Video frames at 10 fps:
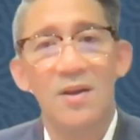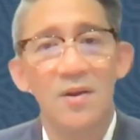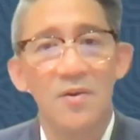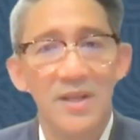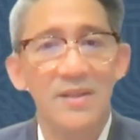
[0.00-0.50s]

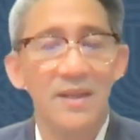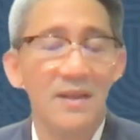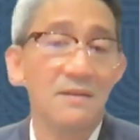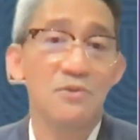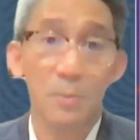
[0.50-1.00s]

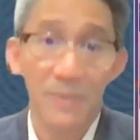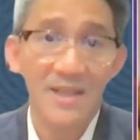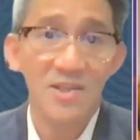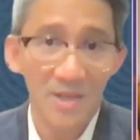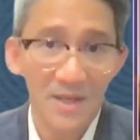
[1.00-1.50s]
retail,
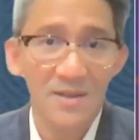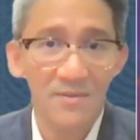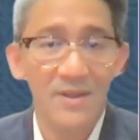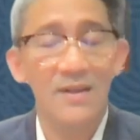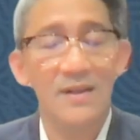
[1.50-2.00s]
supply chain
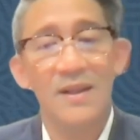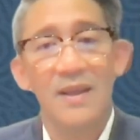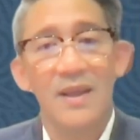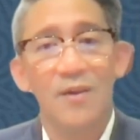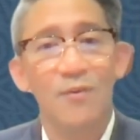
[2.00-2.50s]
even,
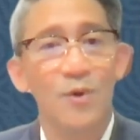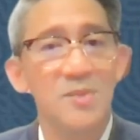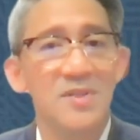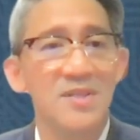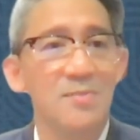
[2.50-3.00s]
and of course,
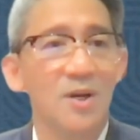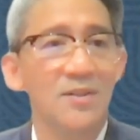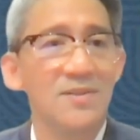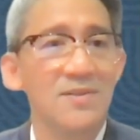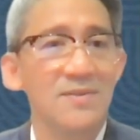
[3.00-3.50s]
business models.